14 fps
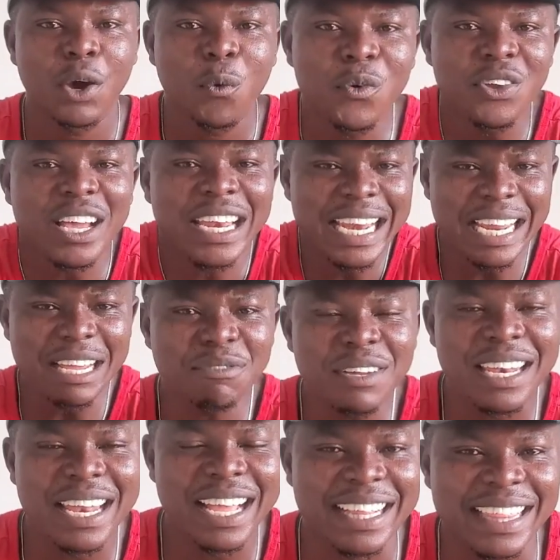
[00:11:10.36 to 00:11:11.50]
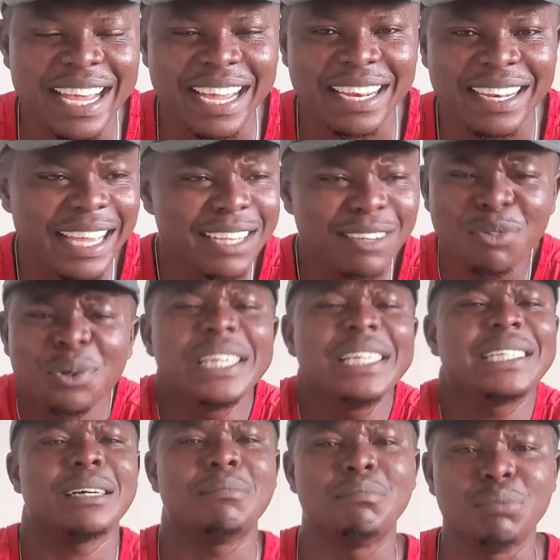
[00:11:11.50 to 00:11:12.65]
When you're living like that, like, read
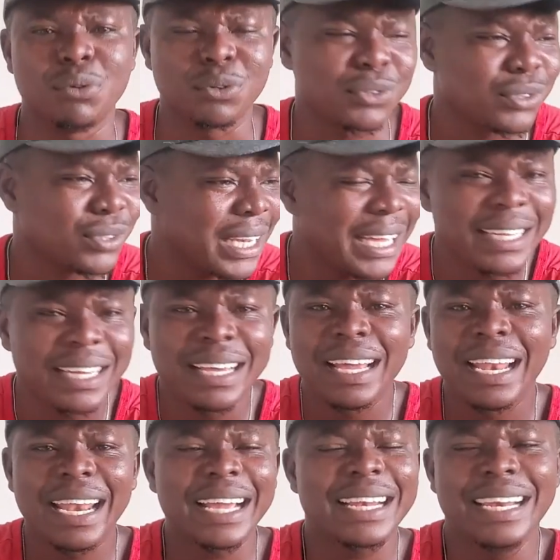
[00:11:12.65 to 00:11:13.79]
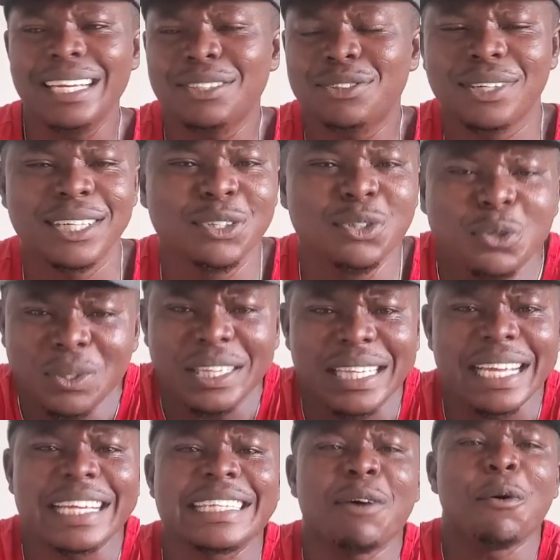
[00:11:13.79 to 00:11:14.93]
some books, like literally do
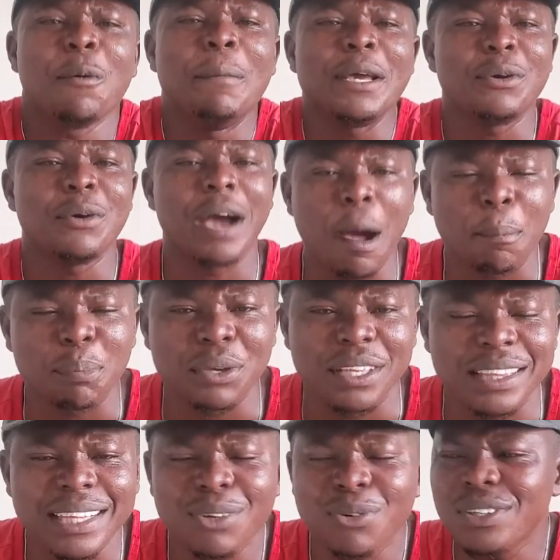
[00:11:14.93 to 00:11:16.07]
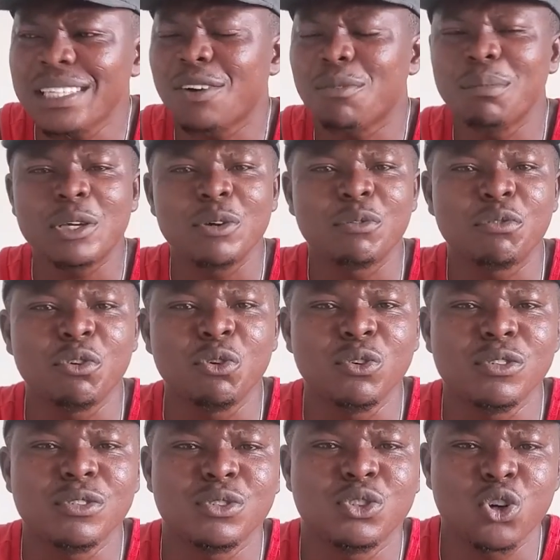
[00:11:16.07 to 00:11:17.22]
things that will make you happy, do things that will make you
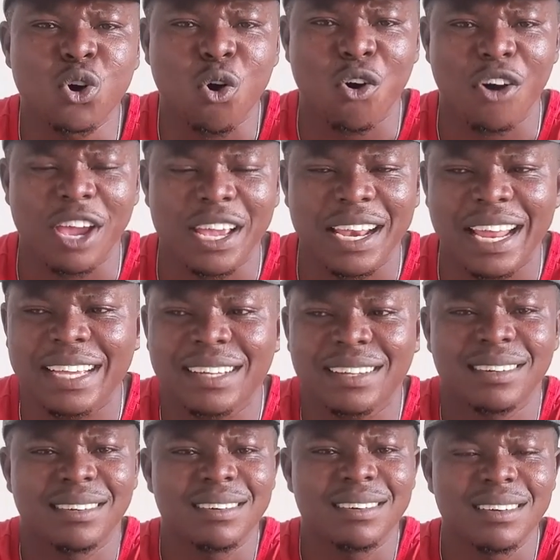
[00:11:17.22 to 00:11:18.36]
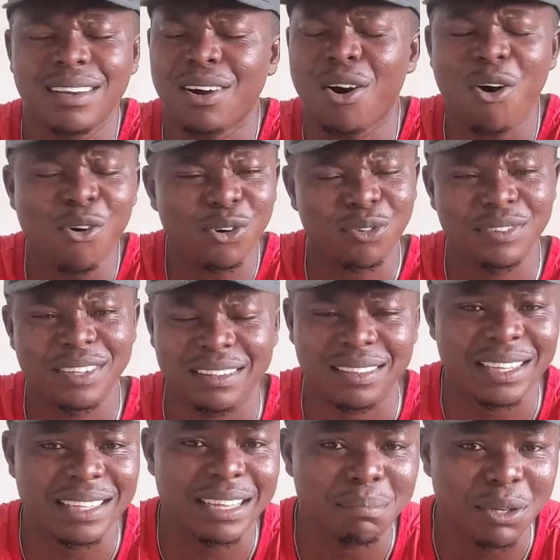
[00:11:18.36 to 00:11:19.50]
feel joy, like all of the
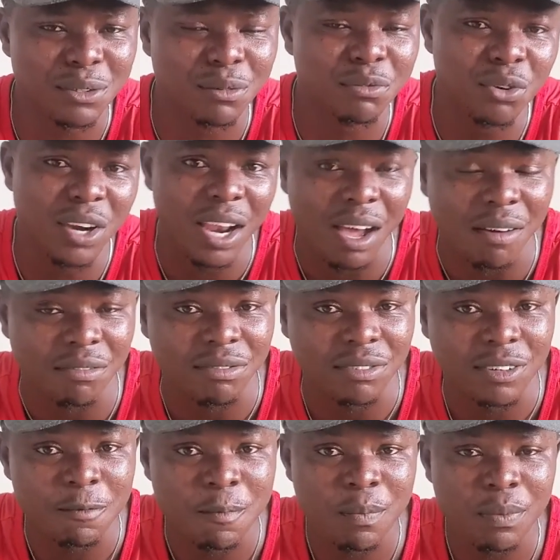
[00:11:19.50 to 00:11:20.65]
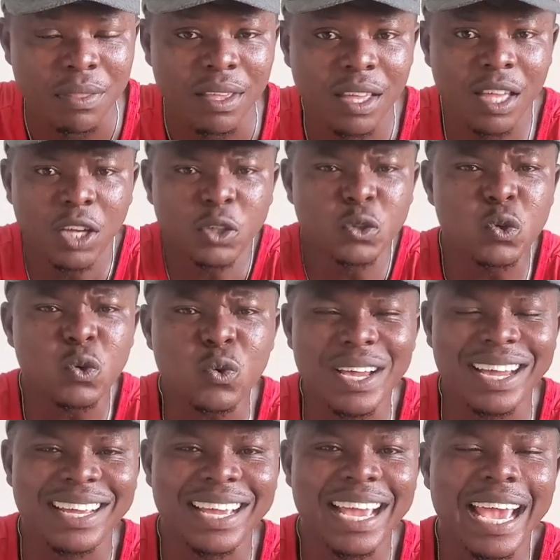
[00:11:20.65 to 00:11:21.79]
things that make you feel love. Do
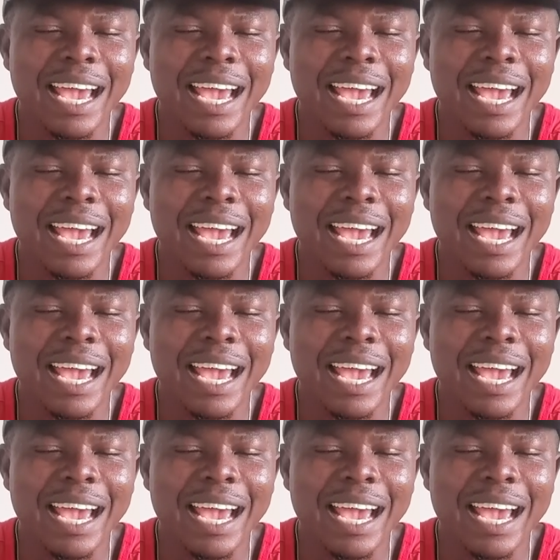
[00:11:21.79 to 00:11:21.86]
that.